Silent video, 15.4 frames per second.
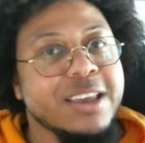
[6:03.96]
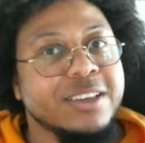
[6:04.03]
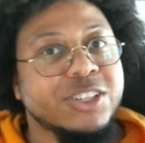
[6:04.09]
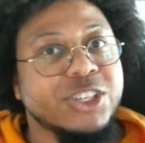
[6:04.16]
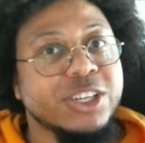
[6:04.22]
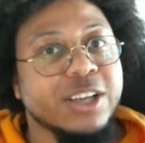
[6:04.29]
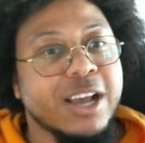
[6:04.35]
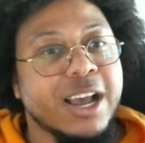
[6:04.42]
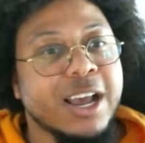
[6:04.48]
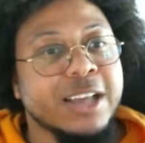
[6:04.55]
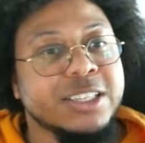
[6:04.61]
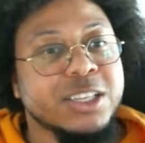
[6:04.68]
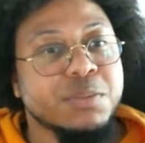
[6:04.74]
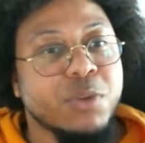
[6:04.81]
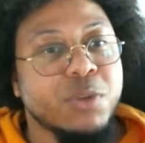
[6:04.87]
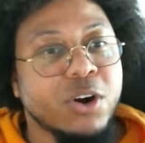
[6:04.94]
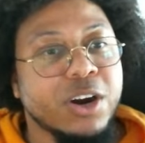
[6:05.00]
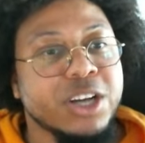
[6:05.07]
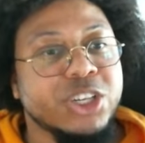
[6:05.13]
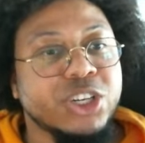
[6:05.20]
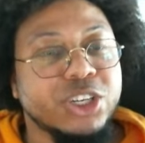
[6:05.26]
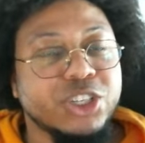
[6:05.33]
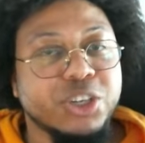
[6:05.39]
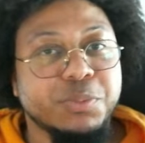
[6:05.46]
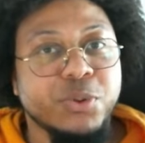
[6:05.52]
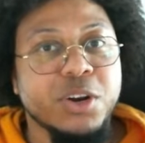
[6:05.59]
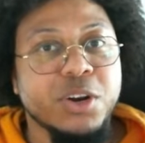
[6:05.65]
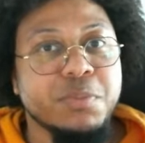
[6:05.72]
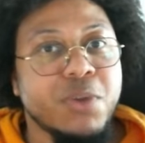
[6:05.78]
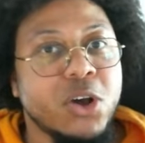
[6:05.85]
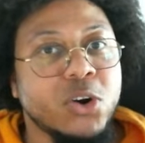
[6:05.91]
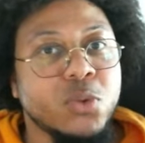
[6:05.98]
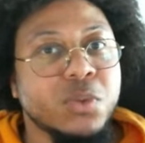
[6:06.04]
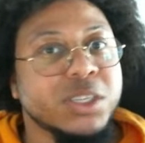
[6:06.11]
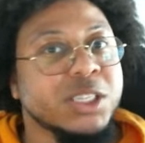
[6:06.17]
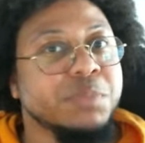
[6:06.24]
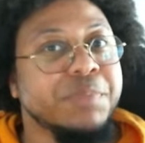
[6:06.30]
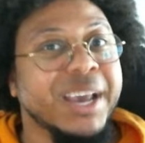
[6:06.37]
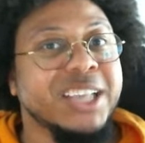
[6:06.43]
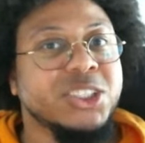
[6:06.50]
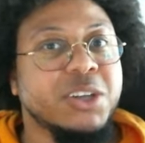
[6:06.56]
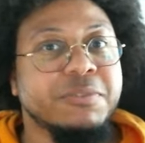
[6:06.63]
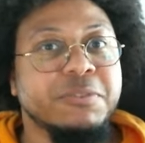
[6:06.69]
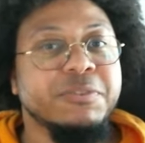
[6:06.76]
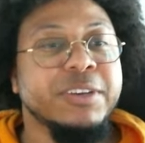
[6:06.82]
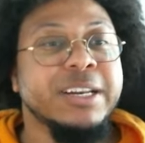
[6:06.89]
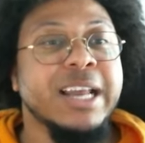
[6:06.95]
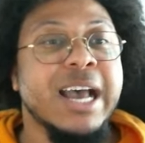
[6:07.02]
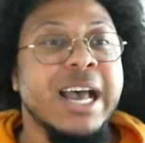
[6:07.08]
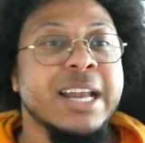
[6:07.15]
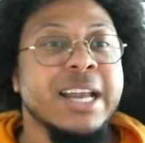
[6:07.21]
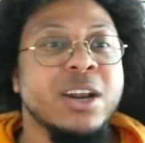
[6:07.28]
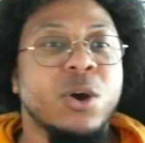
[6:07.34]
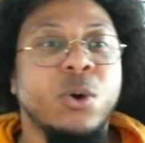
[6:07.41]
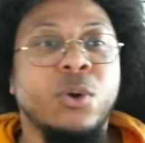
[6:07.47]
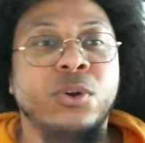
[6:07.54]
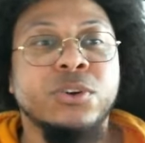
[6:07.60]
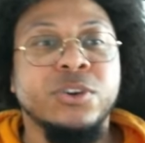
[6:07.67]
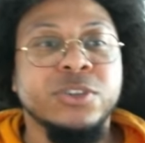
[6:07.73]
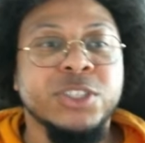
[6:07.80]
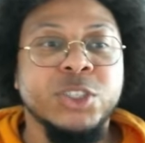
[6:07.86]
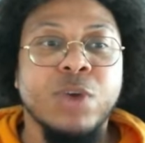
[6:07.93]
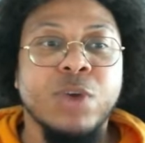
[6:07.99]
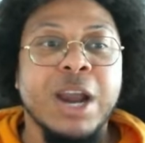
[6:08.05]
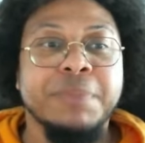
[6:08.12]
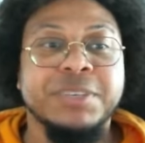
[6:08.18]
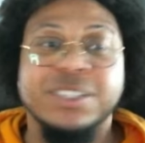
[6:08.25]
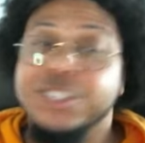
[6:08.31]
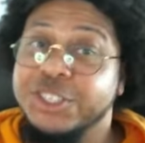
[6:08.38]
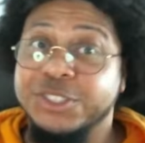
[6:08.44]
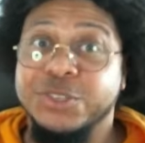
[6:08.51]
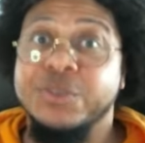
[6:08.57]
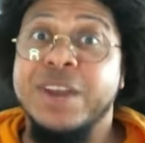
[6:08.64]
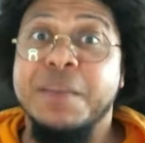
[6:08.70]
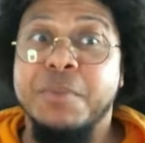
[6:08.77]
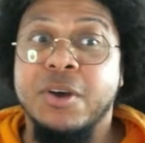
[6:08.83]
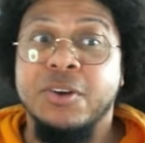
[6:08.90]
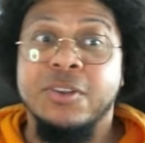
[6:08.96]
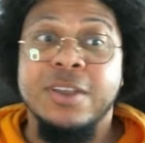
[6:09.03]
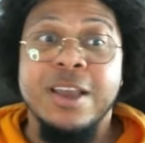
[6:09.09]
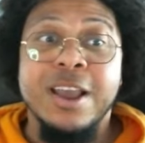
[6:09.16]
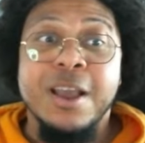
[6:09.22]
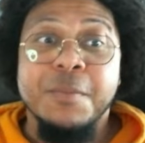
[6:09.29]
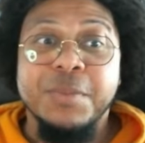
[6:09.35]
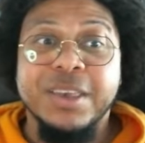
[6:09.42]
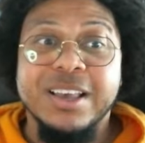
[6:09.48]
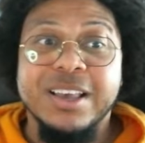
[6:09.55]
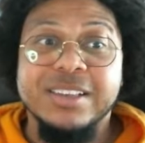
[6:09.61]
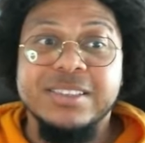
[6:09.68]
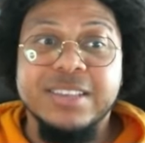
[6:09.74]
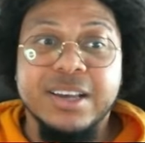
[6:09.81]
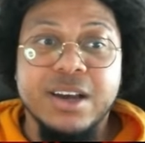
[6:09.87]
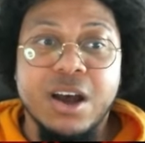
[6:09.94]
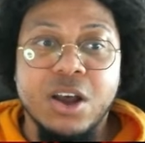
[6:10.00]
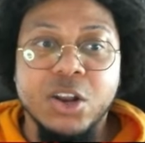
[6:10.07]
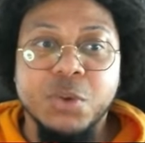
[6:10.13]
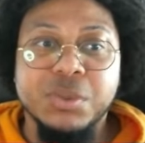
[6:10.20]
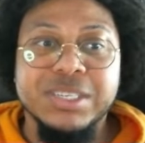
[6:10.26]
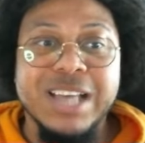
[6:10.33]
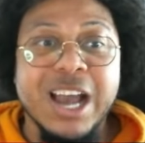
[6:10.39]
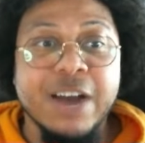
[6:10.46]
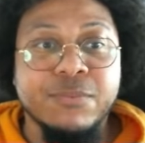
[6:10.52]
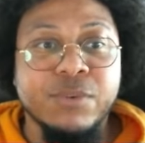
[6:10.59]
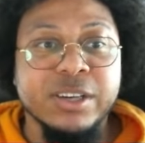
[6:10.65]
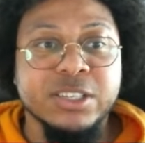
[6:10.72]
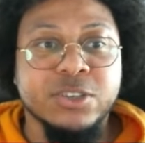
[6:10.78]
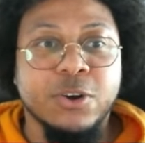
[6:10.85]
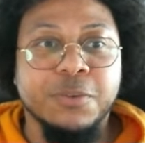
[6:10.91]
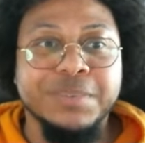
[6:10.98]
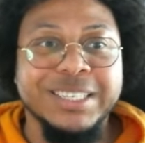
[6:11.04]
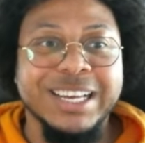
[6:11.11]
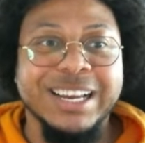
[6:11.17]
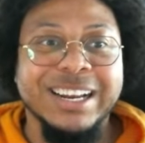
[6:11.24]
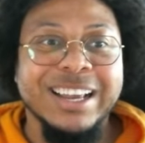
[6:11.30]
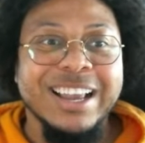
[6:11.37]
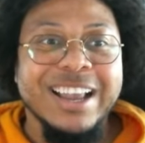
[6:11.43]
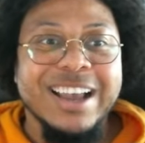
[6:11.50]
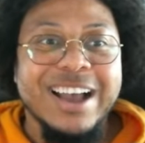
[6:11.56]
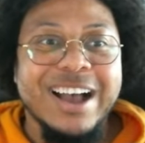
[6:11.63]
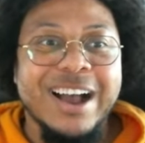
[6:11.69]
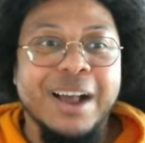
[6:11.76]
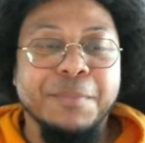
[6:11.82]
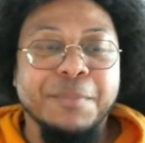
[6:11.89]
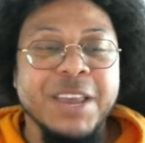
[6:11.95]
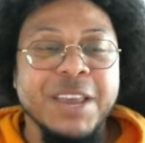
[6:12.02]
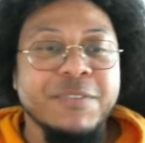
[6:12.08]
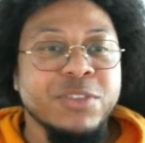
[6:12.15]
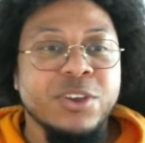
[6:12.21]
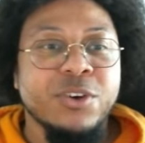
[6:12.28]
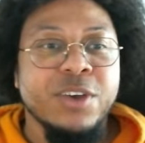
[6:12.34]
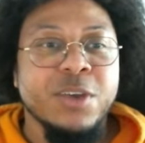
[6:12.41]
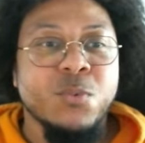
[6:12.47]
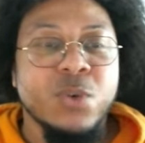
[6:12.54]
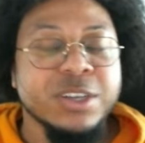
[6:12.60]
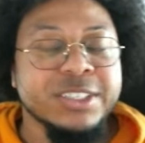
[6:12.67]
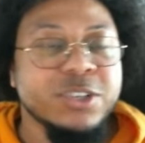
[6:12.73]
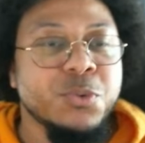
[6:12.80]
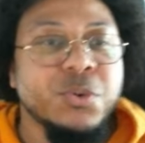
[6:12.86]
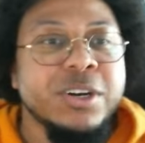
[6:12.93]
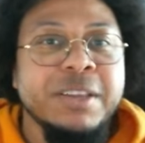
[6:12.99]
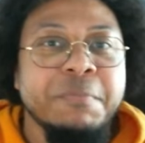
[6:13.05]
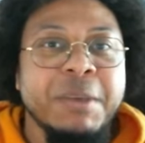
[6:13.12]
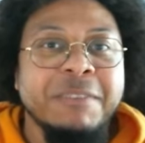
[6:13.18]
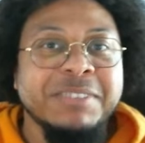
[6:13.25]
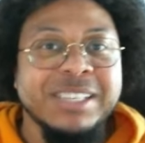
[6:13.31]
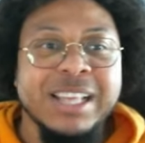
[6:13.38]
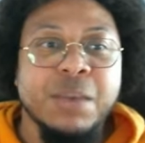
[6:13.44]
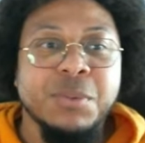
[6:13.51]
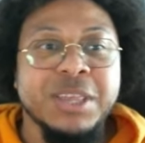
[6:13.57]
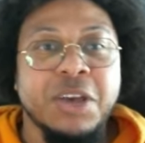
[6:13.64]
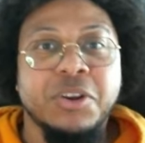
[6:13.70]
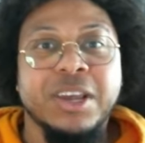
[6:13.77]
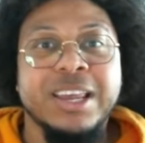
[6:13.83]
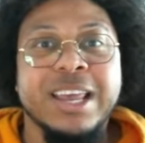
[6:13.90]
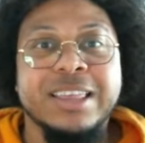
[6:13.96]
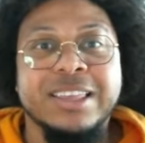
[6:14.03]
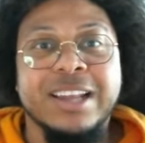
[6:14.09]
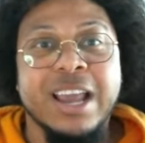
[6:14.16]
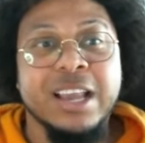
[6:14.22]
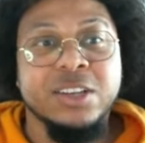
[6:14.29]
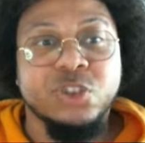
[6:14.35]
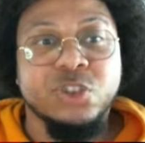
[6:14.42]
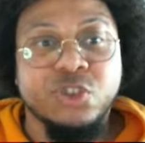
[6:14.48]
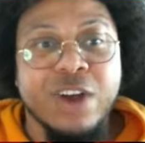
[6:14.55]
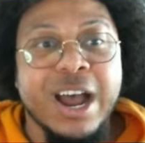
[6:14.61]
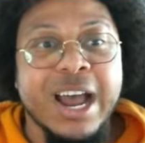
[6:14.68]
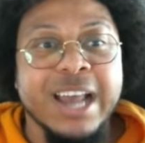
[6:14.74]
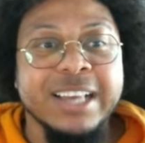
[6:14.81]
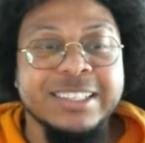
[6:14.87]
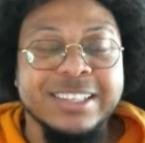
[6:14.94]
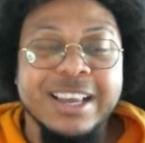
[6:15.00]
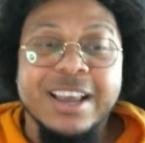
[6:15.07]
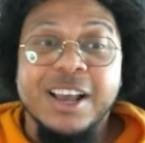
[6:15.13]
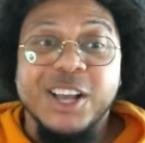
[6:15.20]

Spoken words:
Temari's Shippuden model was based off of an older scrapped Shizune model, because the collar was halfway sculpted, even though it wasn't, you wouldn't be able to see that without looking at the like tries.